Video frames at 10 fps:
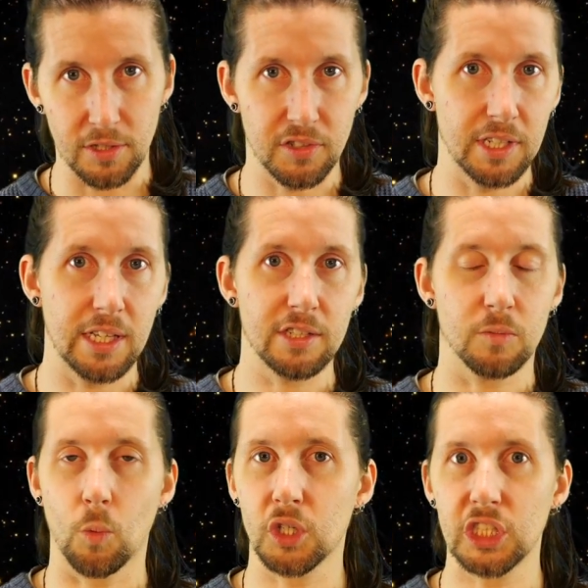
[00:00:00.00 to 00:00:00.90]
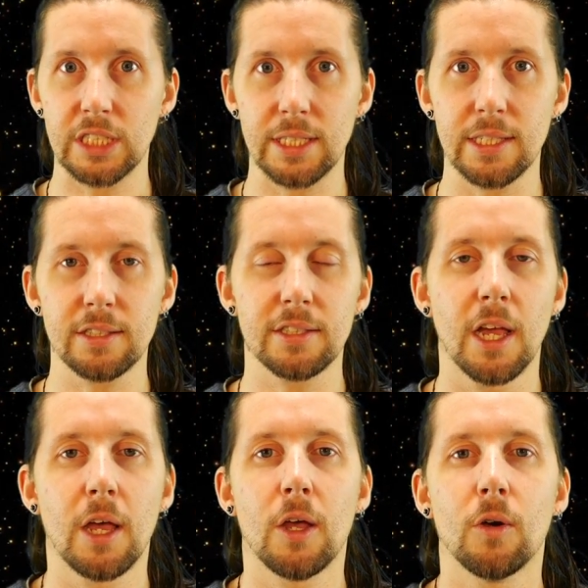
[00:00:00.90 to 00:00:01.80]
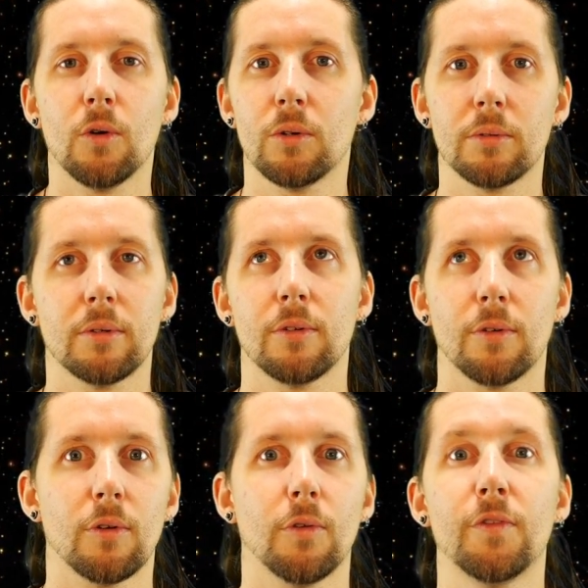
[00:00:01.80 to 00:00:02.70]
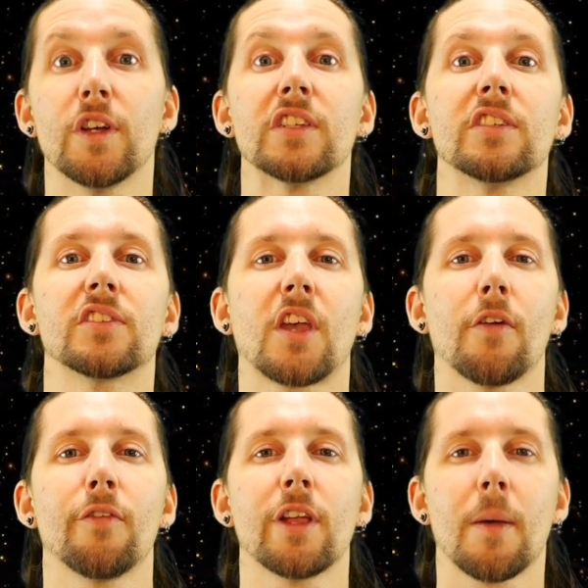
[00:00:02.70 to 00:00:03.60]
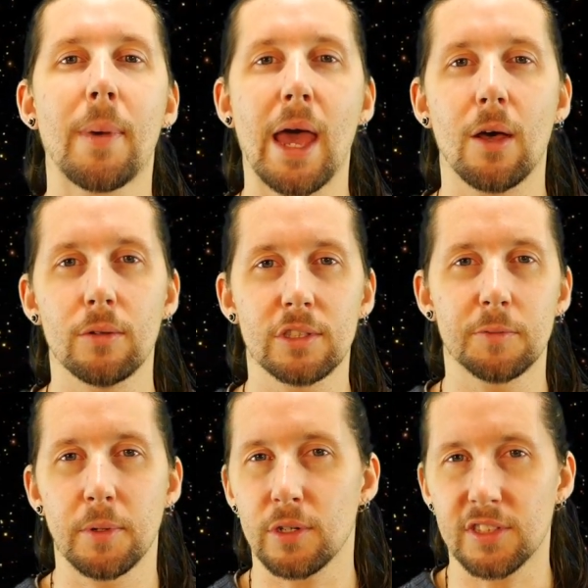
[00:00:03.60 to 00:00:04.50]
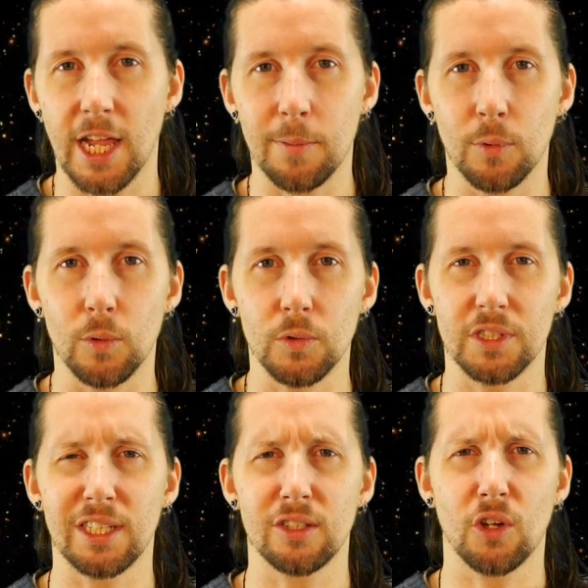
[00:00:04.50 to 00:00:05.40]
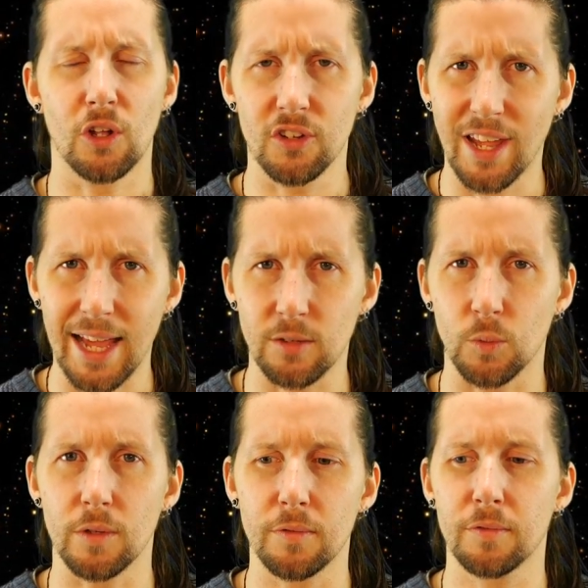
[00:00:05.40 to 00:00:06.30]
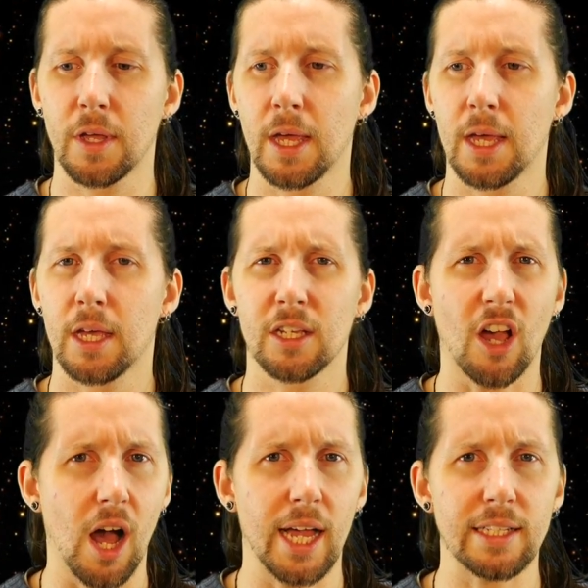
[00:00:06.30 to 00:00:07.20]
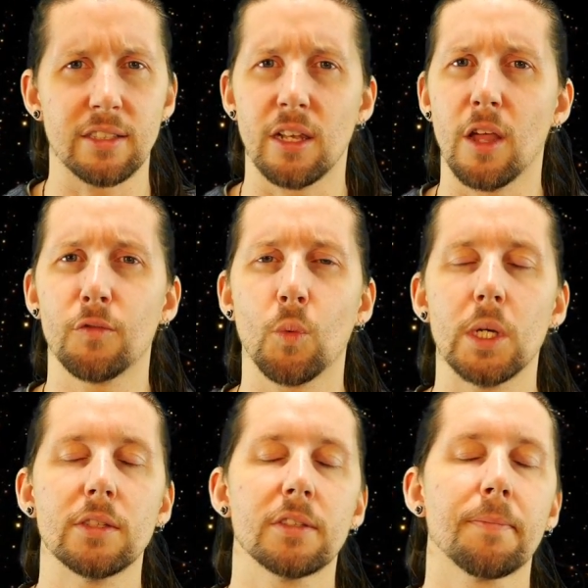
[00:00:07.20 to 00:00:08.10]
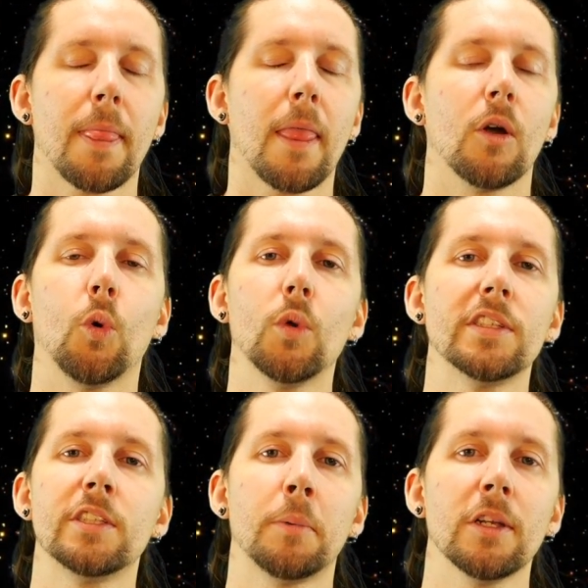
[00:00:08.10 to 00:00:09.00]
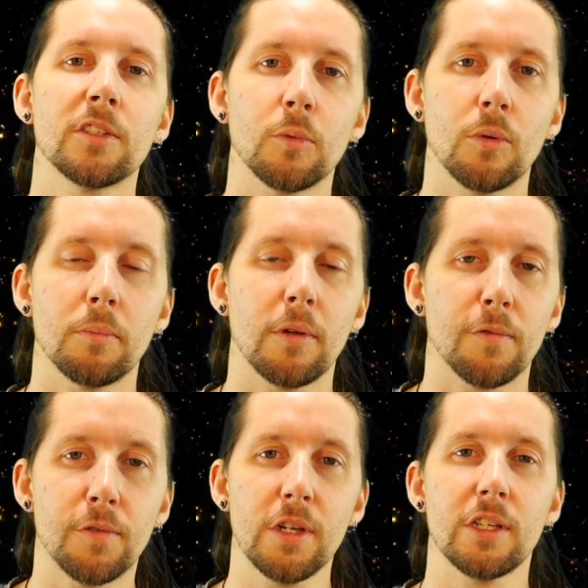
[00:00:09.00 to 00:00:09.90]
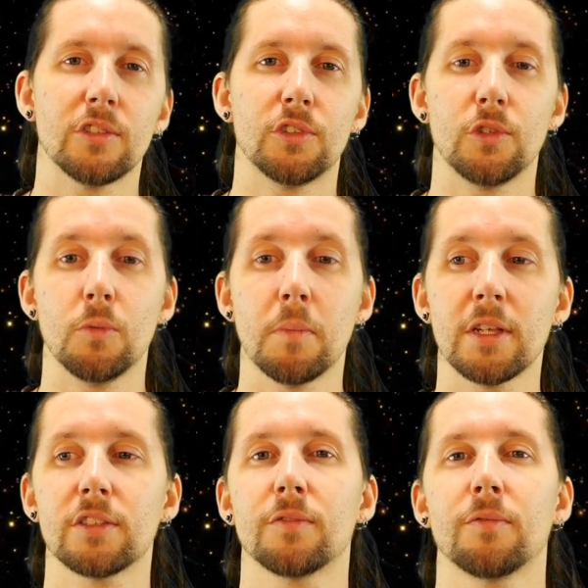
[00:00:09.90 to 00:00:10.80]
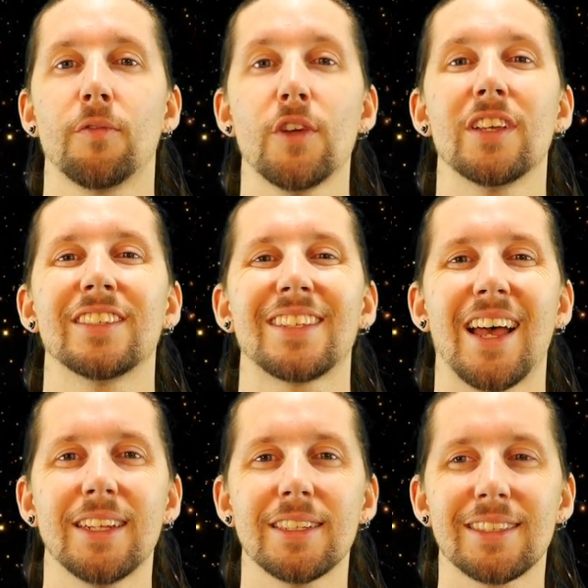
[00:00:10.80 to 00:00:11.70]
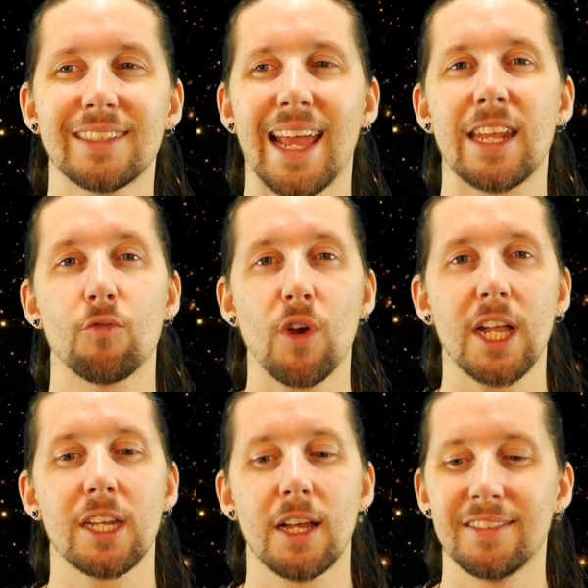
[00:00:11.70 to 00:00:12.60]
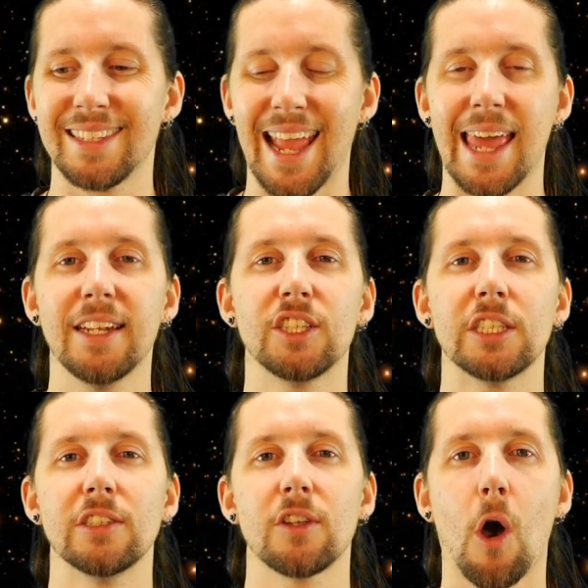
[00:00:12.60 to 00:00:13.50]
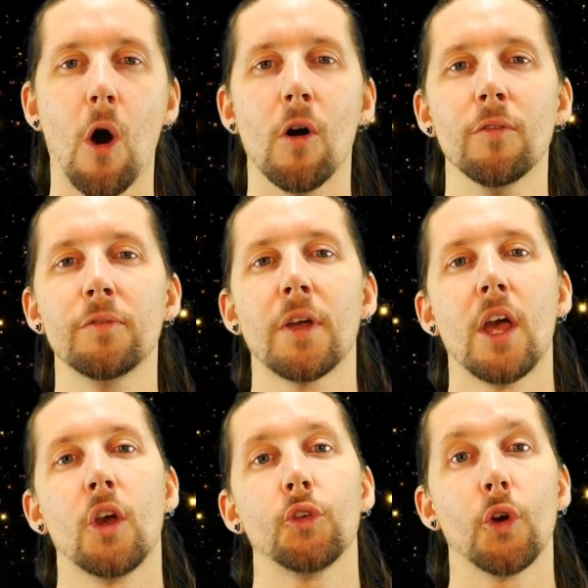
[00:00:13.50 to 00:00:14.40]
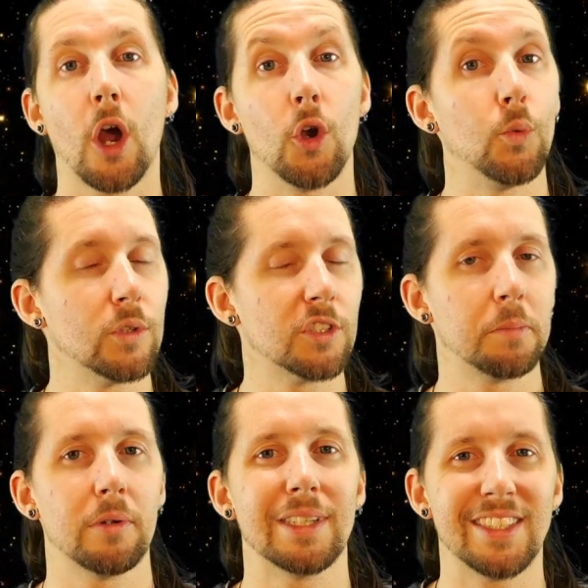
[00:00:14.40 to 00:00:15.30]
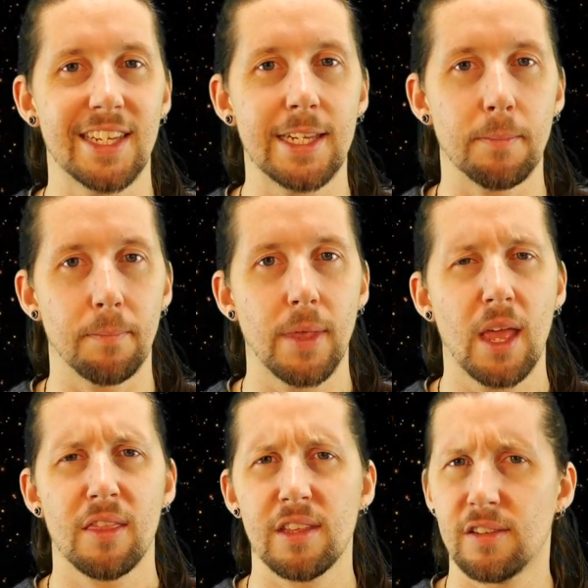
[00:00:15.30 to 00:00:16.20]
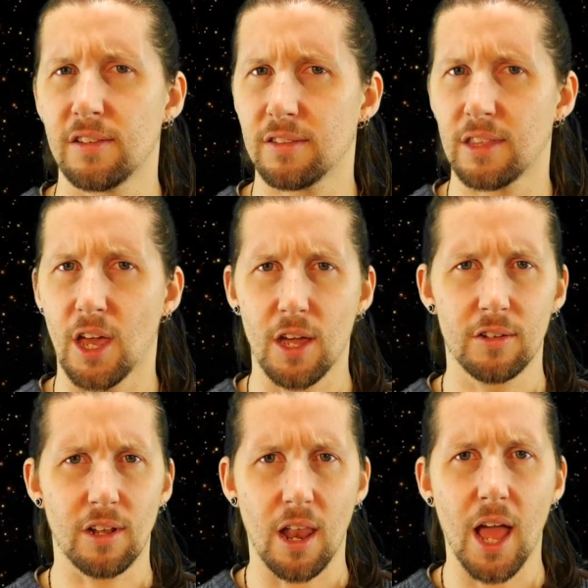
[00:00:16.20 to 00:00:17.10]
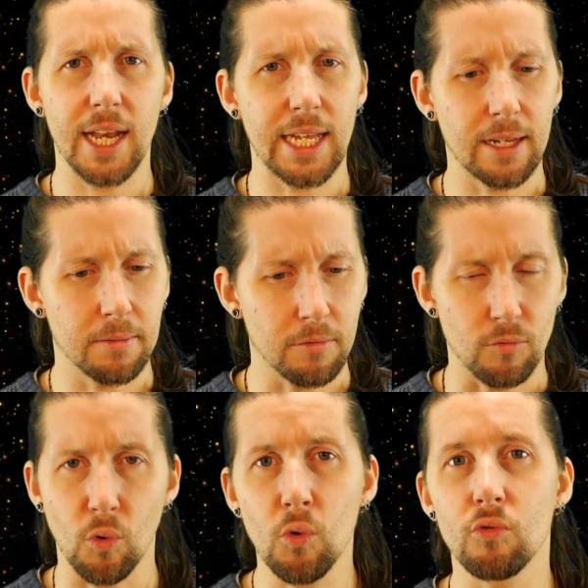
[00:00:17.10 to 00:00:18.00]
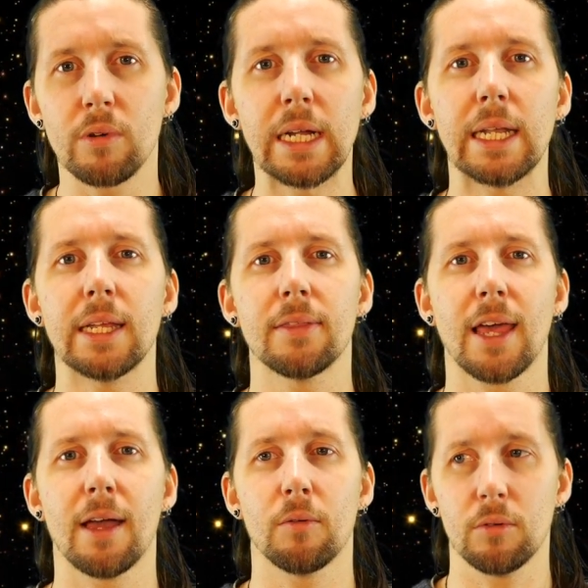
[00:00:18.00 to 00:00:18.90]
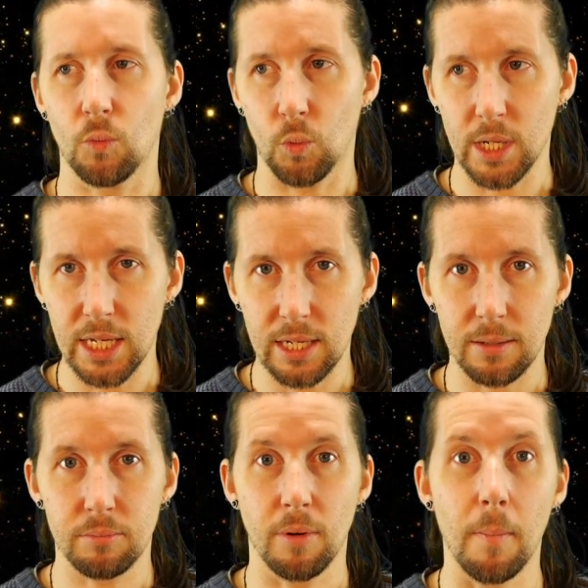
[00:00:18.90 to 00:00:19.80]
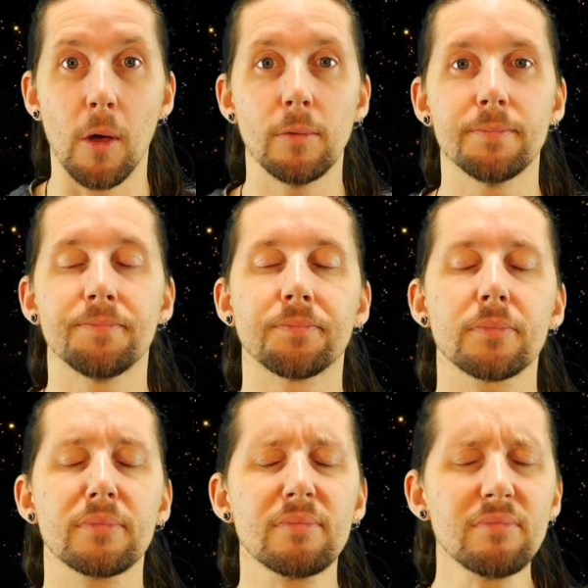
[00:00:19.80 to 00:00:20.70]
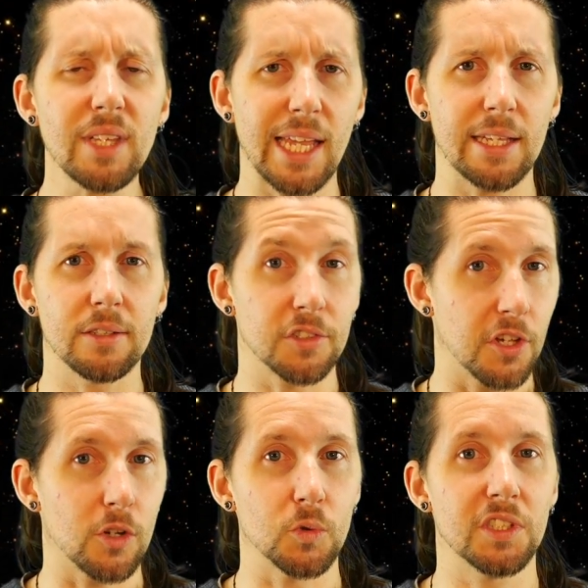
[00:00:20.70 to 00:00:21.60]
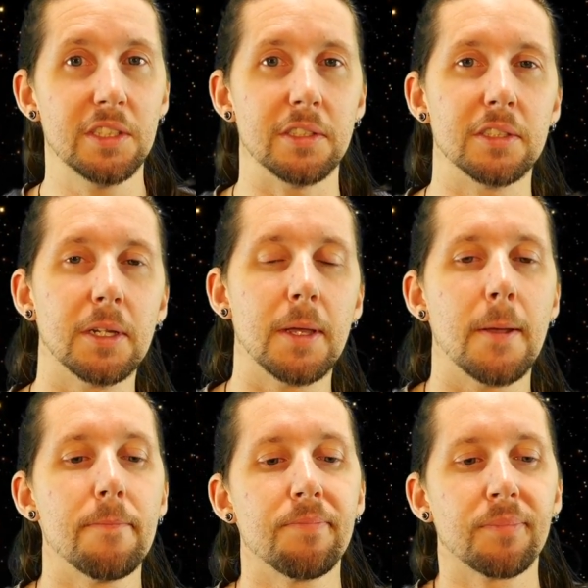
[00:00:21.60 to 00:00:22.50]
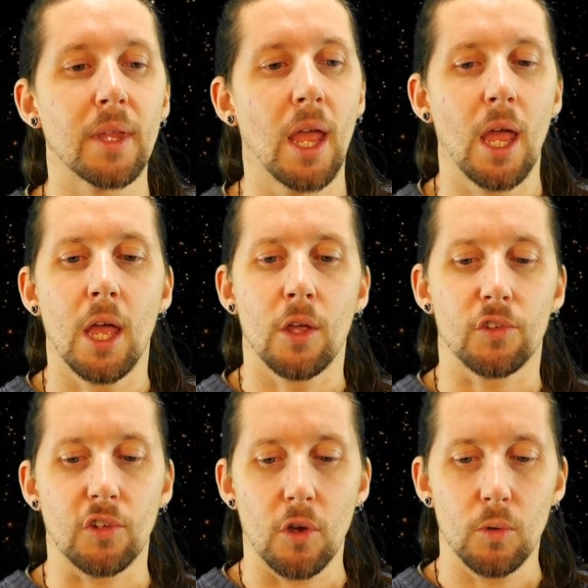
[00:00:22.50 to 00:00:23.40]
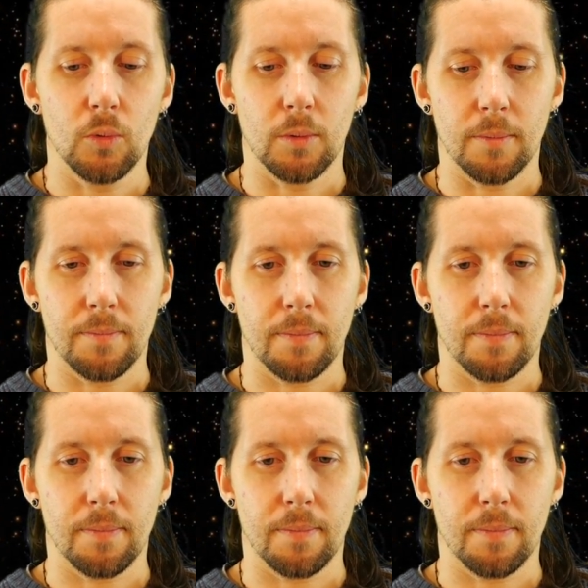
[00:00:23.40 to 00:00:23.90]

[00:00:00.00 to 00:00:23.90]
listening to this, watching to this, or first discovering about spirit tables and contact with guides and loved ones, all this is possible. But first, you must first understand and recognize the energies of your own spirit team. This is the underlining rule, really, that we promote in Circle Sitters. So